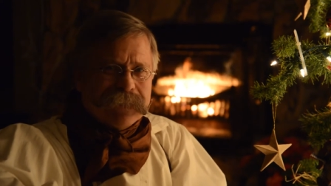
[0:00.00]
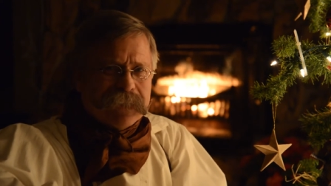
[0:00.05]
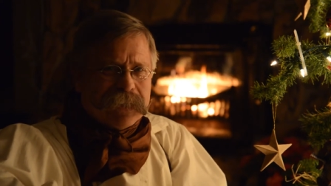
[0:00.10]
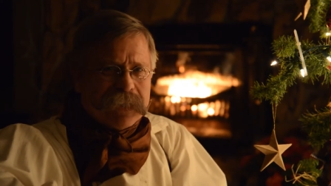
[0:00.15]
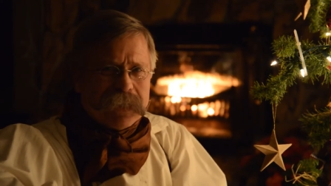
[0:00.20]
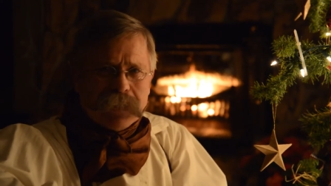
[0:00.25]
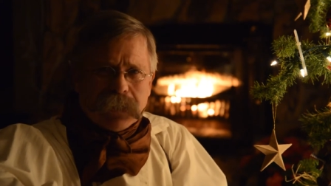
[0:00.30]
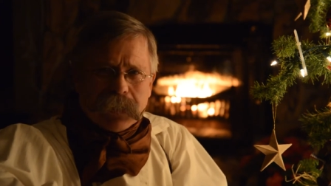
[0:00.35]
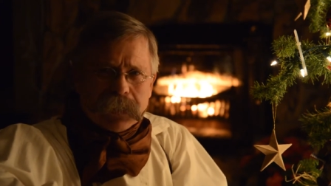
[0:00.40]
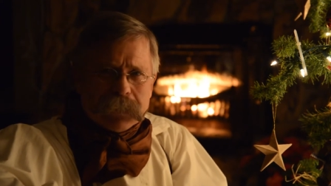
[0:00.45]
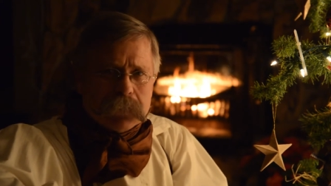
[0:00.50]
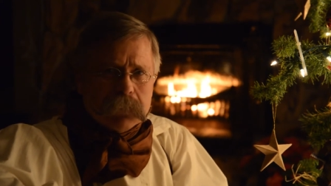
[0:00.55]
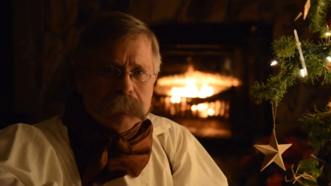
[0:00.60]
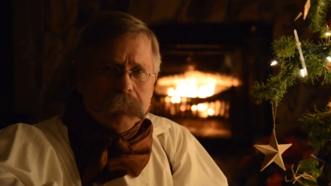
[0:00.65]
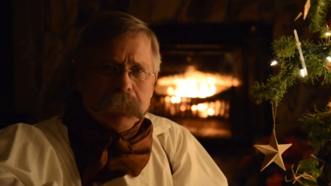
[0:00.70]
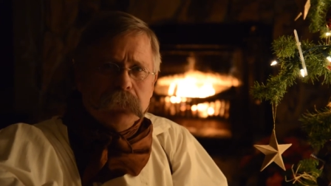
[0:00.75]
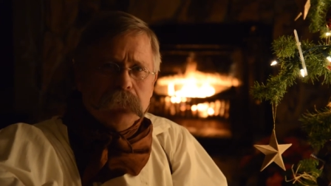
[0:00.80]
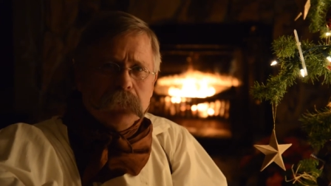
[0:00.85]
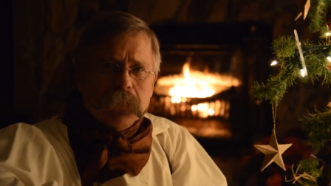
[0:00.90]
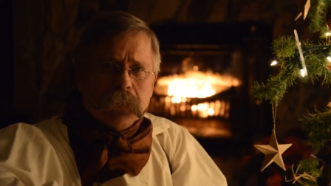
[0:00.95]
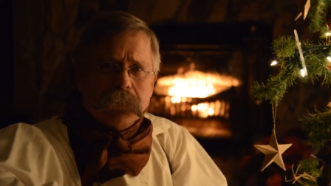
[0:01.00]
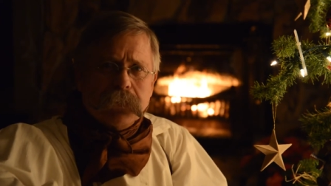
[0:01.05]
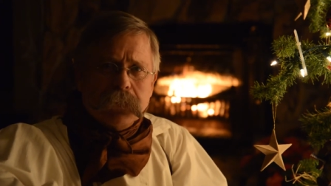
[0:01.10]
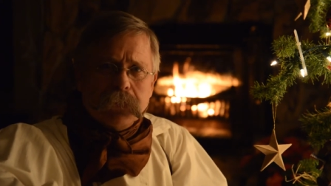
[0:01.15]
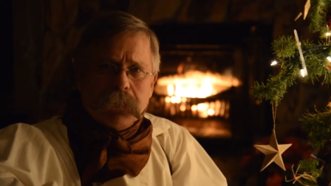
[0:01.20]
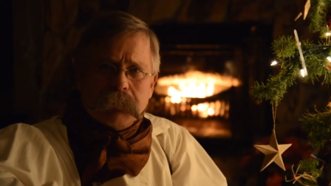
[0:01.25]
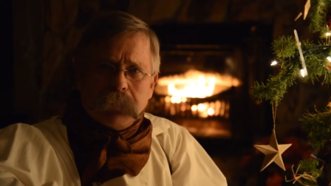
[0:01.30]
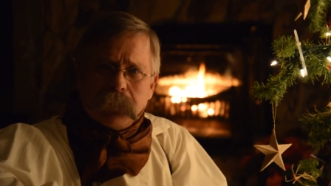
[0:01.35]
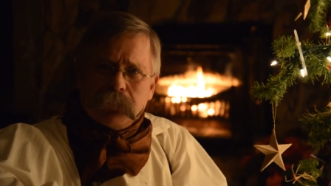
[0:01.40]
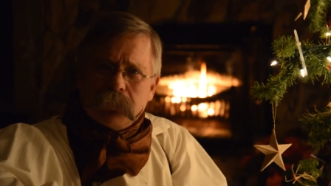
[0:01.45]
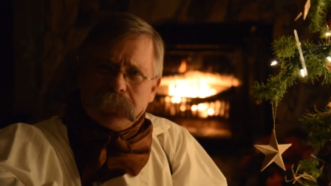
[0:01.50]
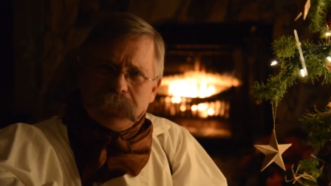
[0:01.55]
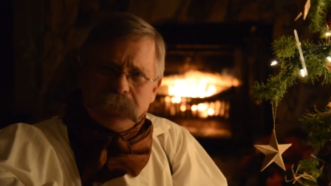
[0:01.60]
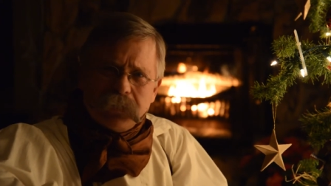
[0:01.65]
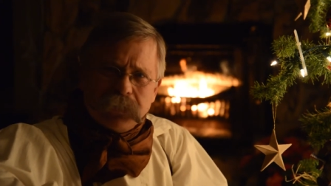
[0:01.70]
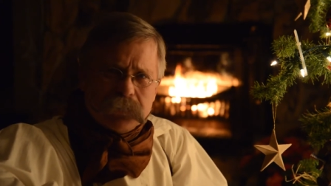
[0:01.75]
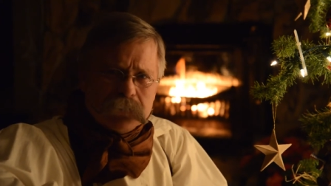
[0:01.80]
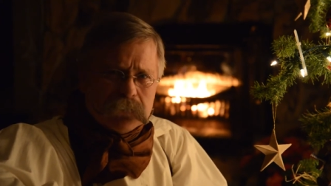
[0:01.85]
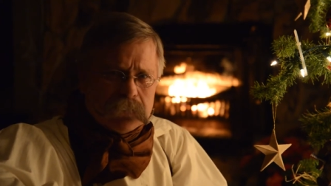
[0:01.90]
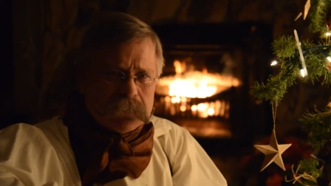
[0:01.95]
I'd like to be with you, but we
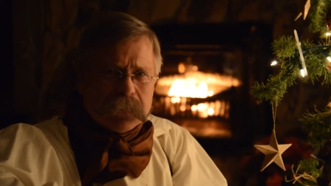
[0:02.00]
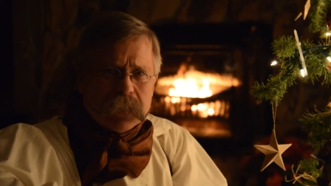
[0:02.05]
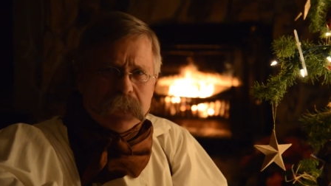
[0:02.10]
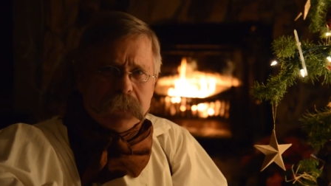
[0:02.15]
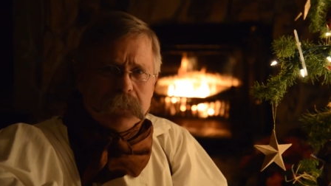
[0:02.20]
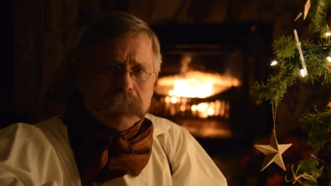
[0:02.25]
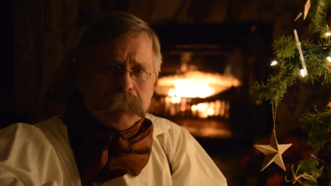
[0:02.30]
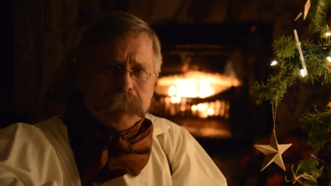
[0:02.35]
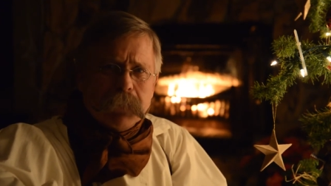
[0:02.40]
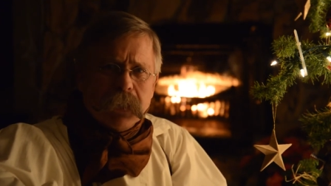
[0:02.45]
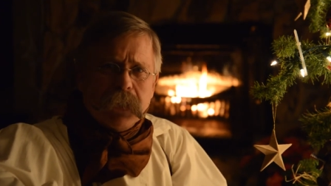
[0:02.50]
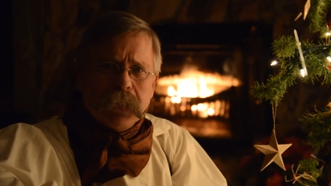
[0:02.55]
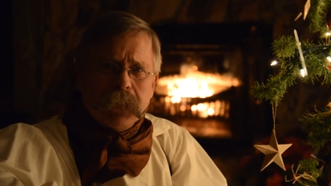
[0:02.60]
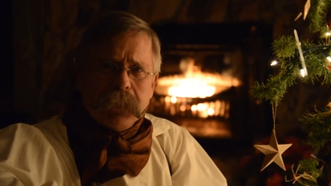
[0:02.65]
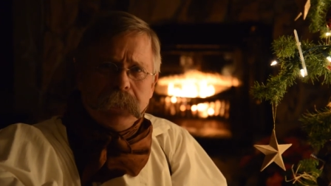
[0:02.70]
sure need the pay